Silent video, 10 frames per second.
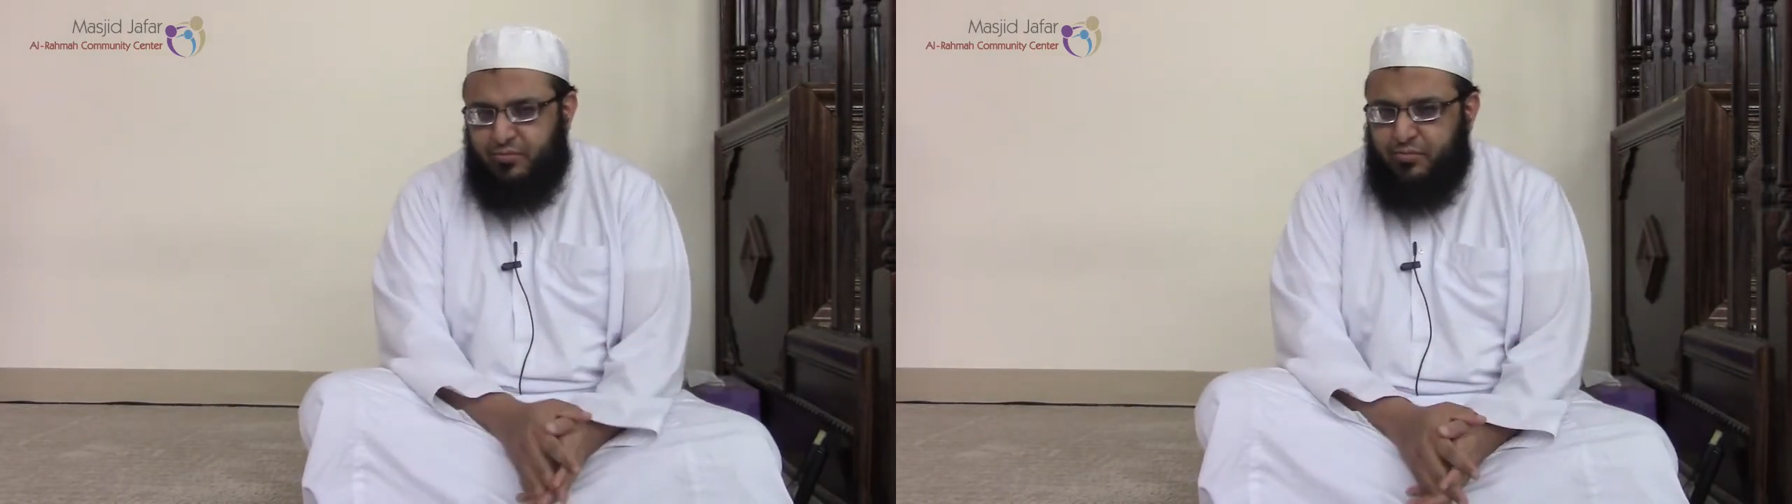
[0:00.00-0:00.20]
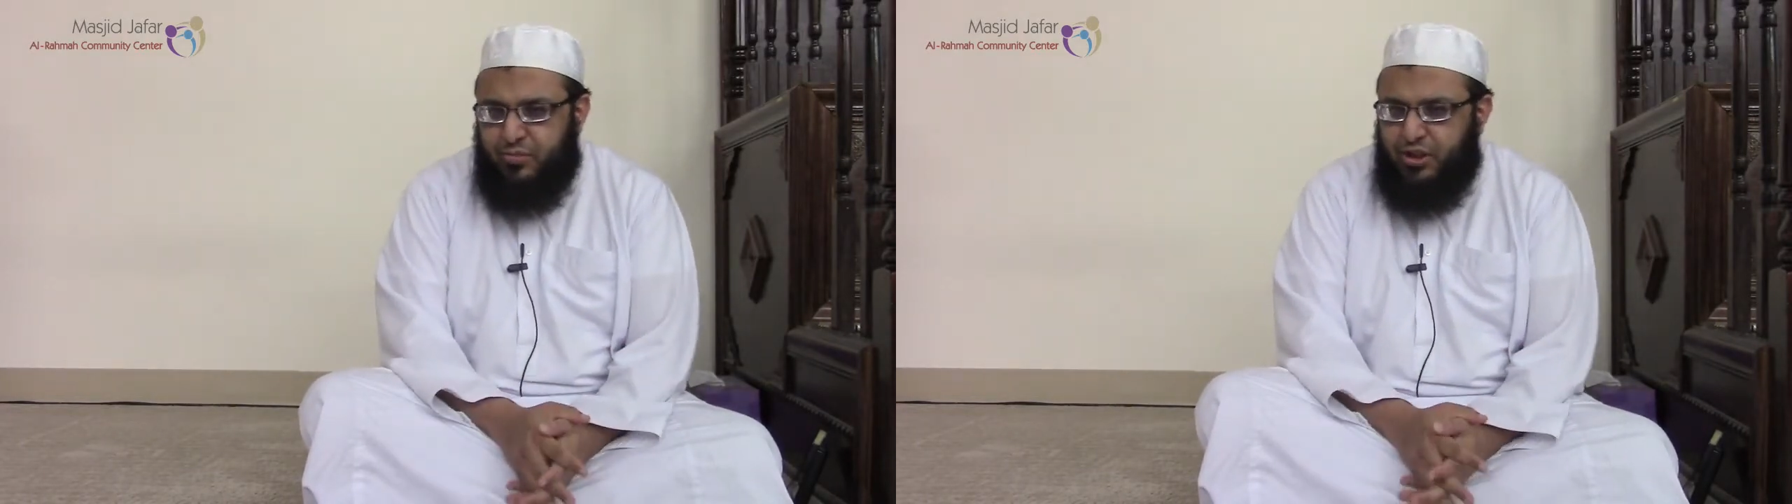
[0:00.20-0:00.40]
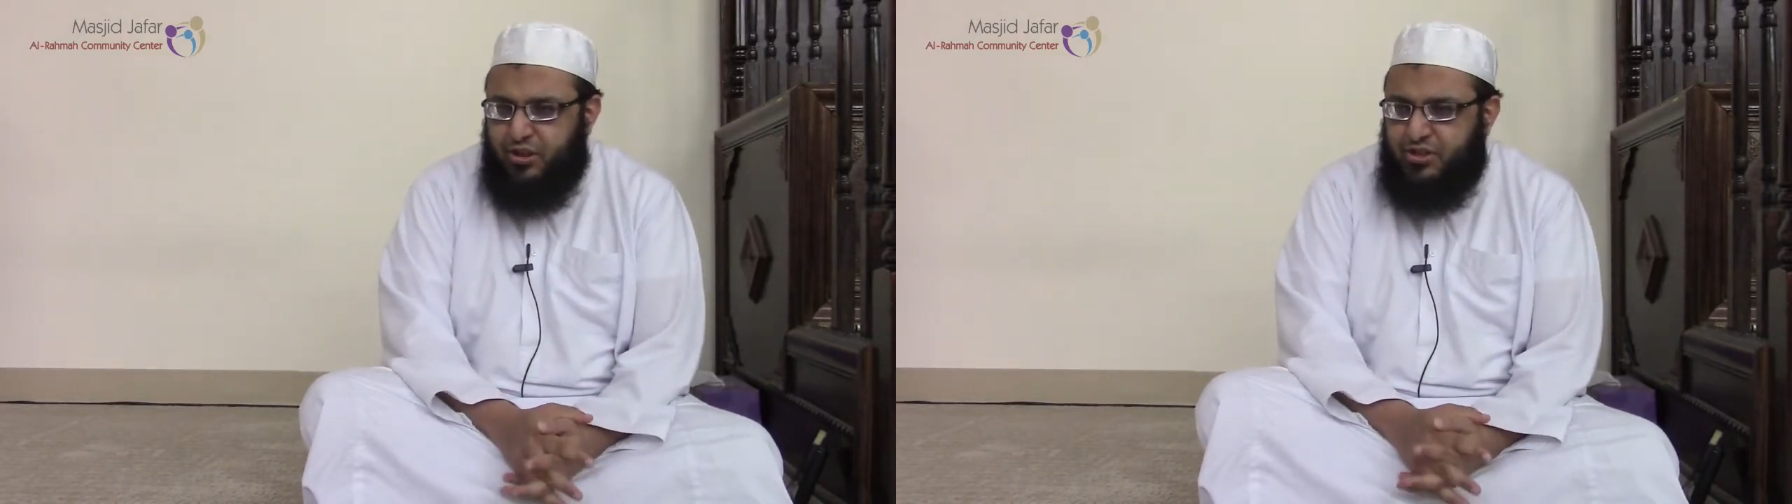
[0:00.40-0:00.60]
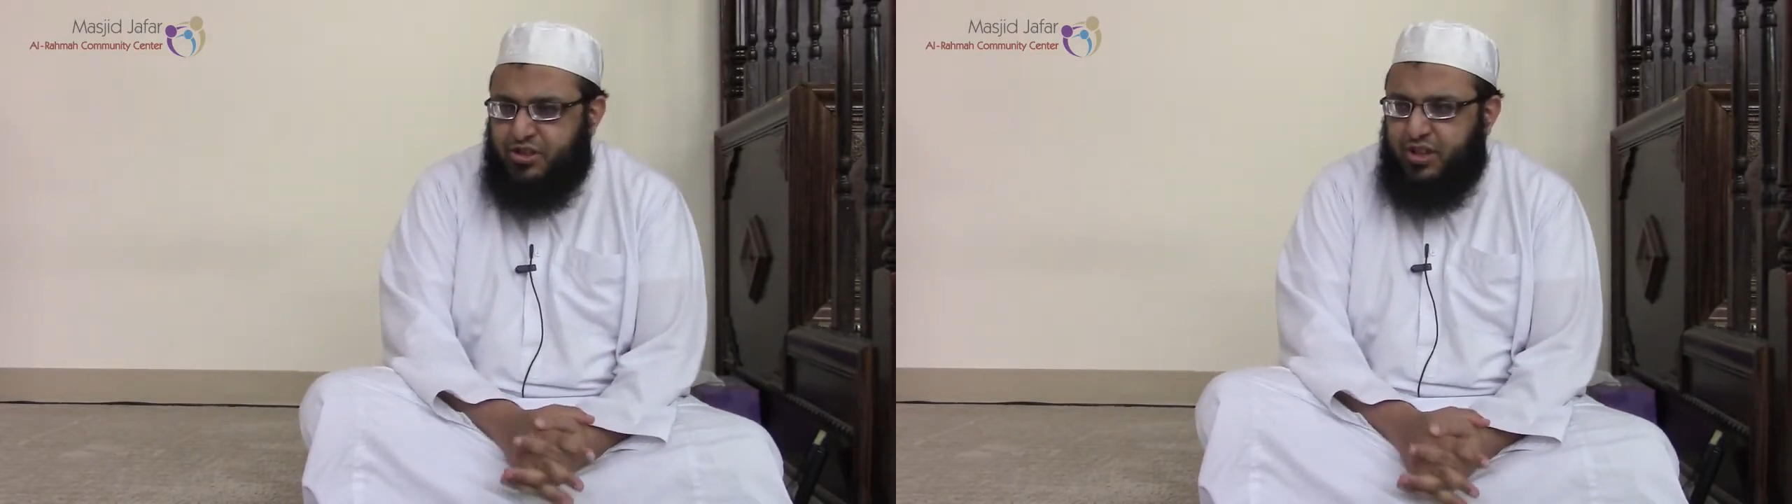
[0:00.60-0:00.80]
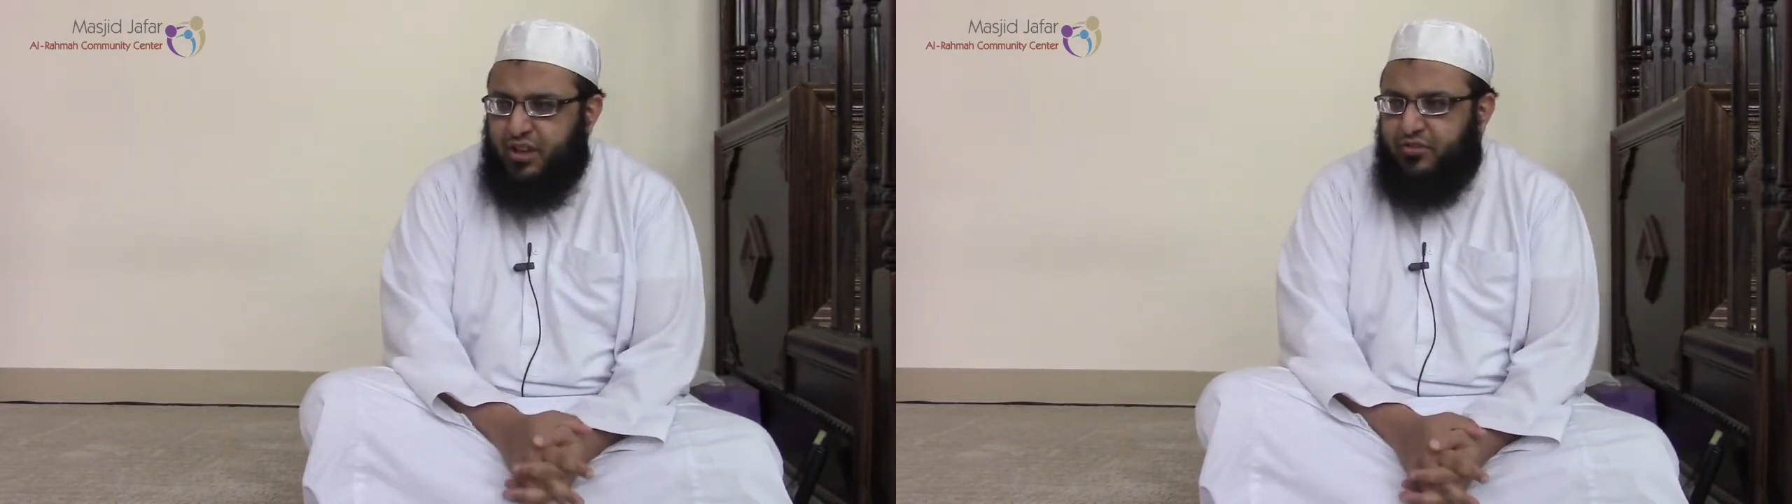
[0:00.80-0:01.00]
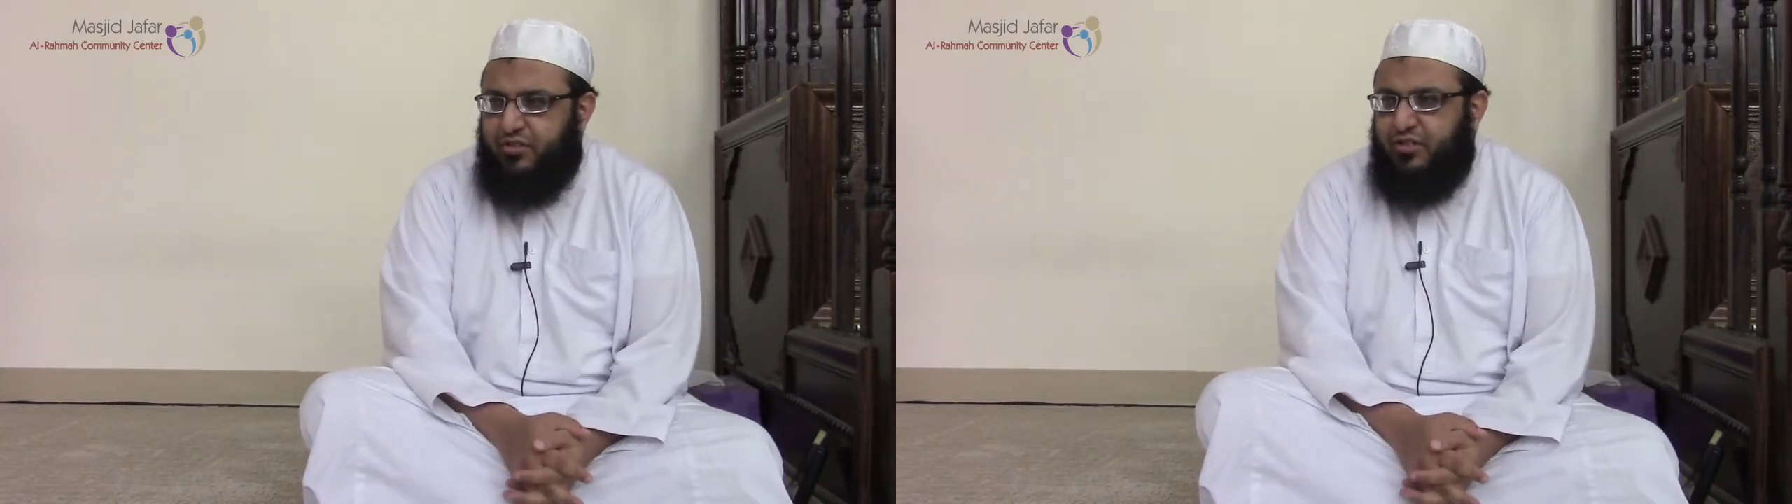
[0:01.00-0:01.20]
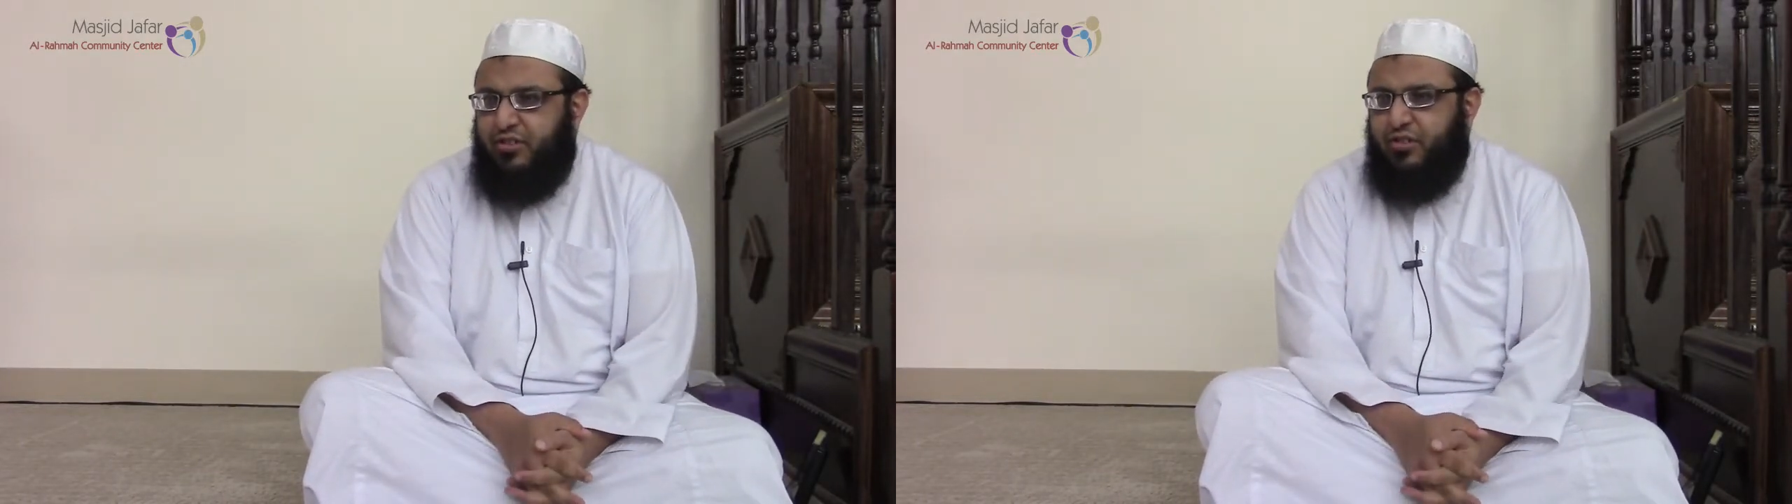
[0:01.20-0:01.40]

bring your chiefs,